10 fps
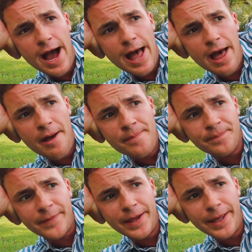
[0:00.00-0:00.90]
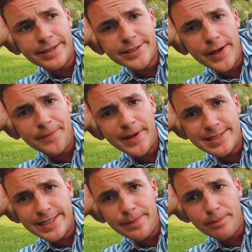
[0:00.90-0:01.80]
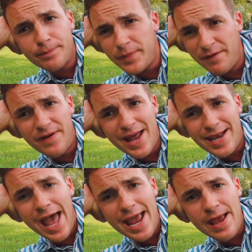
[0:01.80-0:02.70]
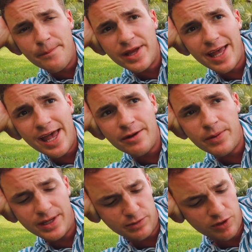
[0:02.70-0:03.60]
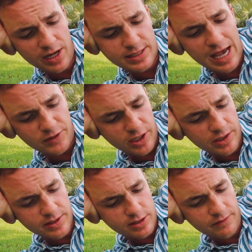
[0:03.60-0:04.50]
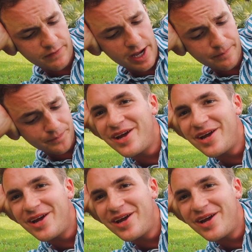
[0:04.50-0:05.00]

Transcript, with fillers: Um, so it wasn't a fun night, but then we went somewhere else after and it was still fun.